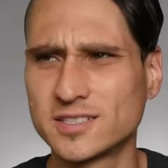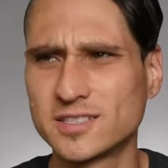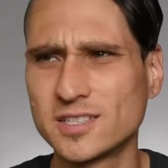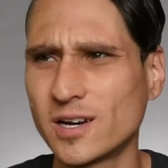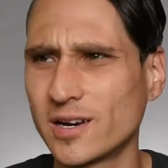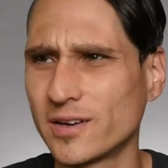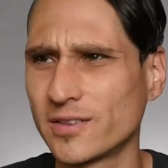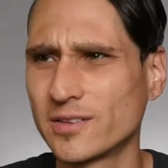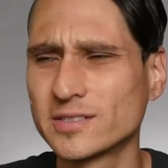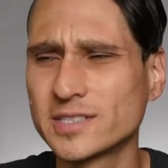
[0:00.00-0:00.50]

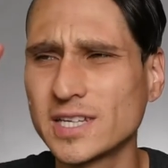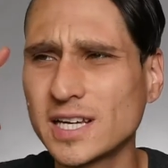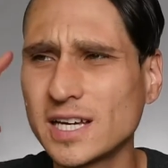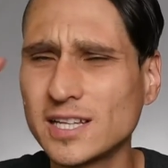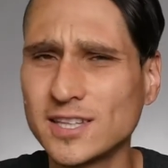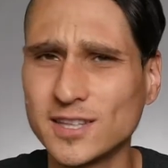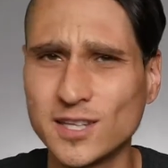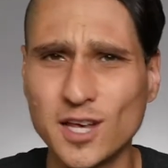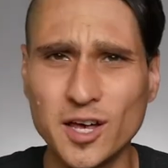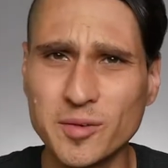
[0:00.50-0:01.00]
Sorry, there's like a
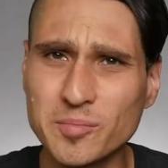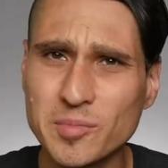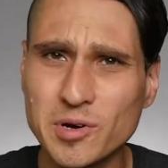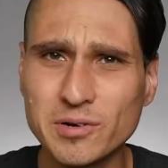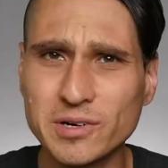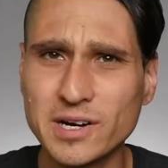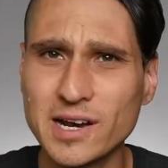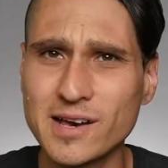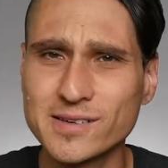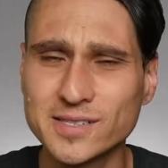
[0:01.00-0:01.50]

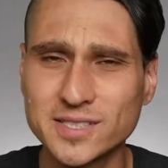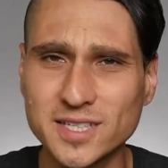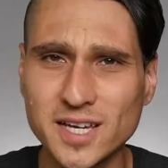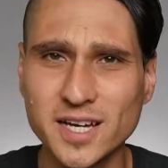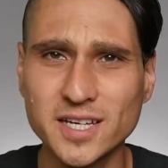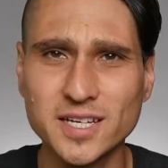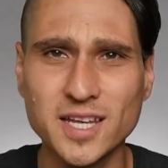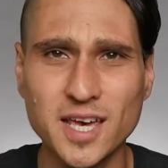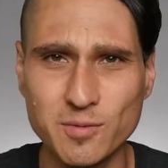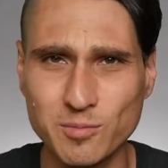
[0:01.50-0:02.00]
lawnmower
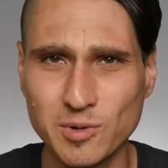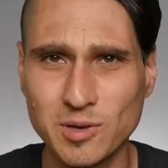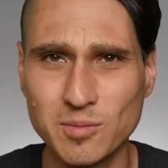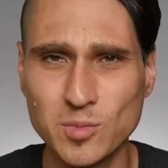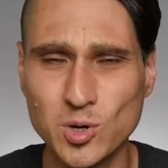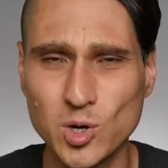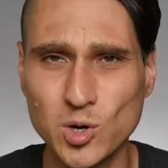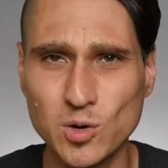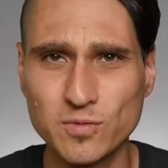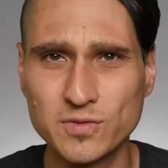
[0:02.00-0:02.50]
outside and we
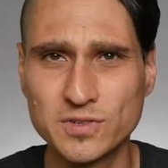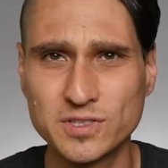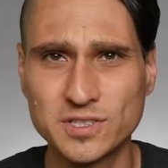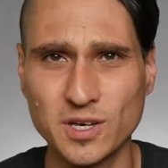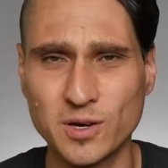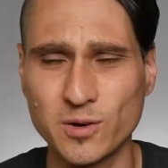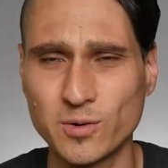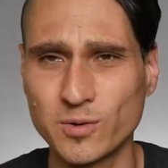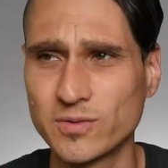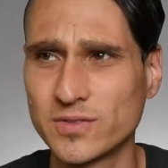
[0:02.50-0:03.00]
moved,
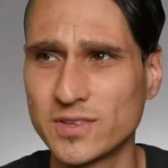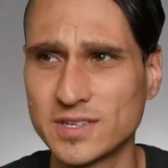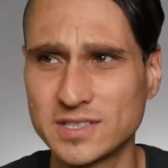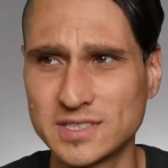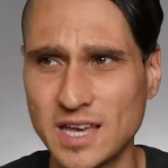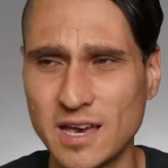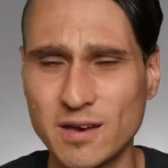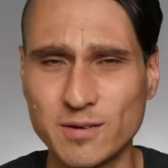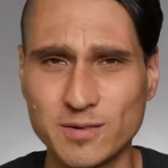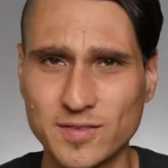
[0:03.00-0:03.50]
so the
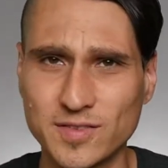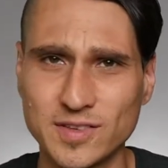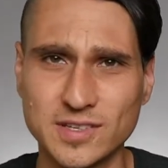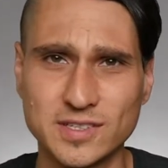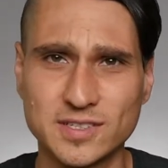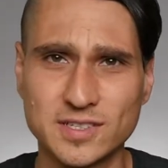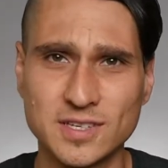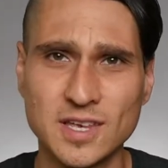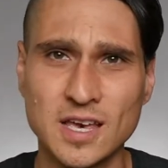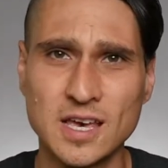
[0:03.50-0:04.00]
sound in this